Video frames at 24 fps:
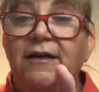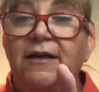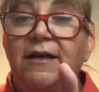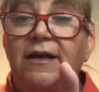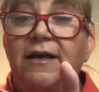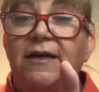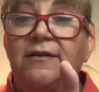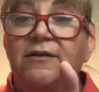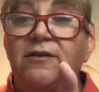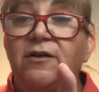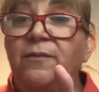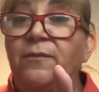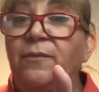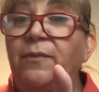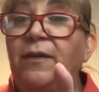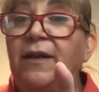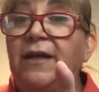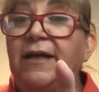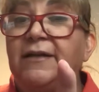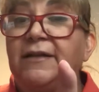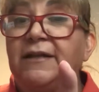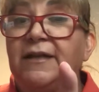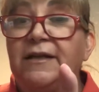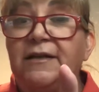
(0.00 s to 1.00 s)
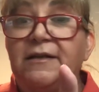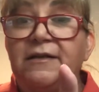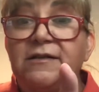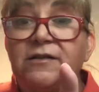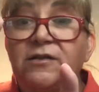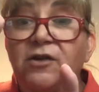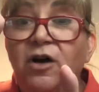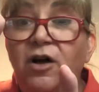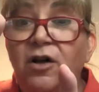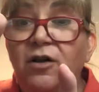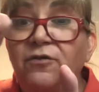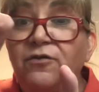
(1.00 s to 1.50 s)
it's completely
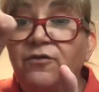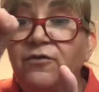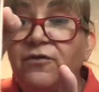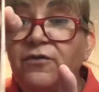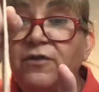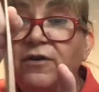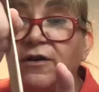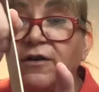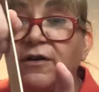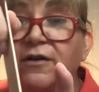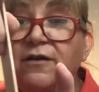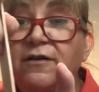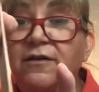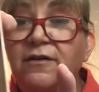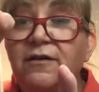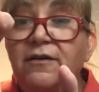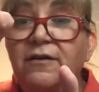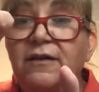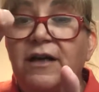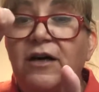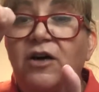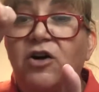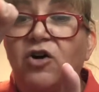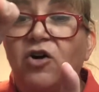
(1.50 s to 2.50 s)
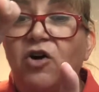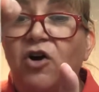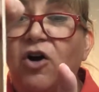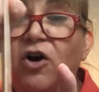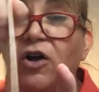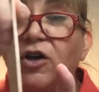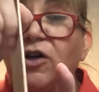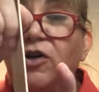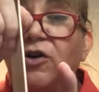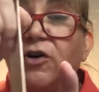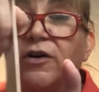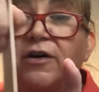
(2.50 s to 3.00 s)
dissolved. The
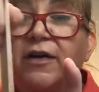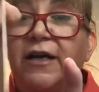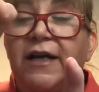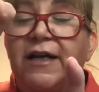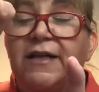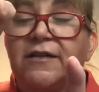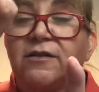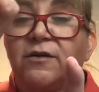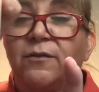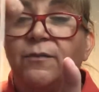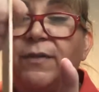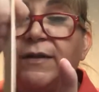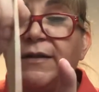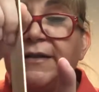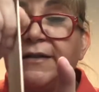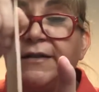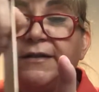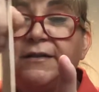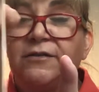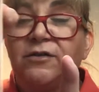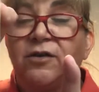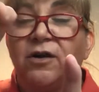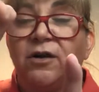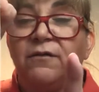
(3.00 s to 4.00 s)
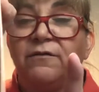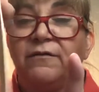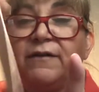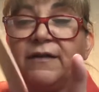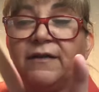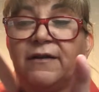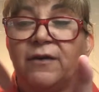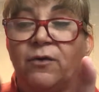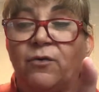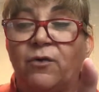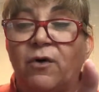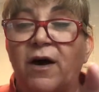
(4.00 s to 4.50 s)
color is completely dissolved
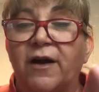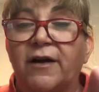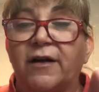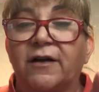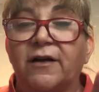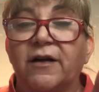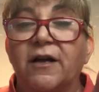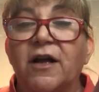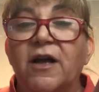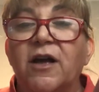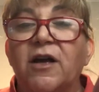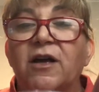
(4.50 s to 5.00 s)
in the water.